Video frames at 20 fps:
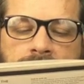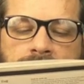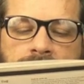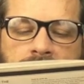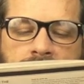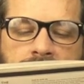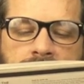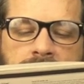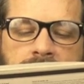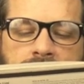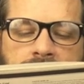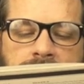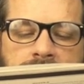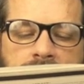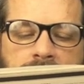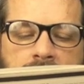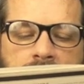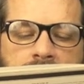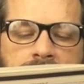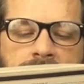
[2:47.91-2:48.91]
of ideas
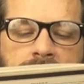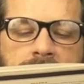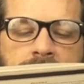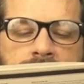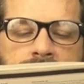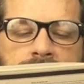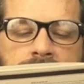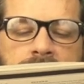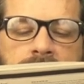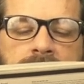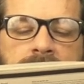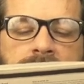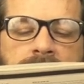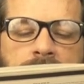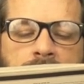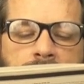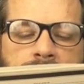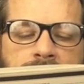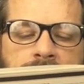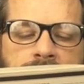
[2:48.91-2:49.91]
he likes into the
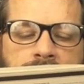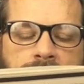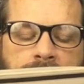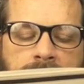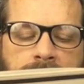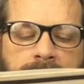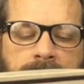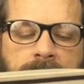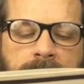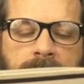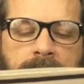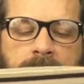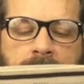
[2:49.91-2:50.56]
developing script.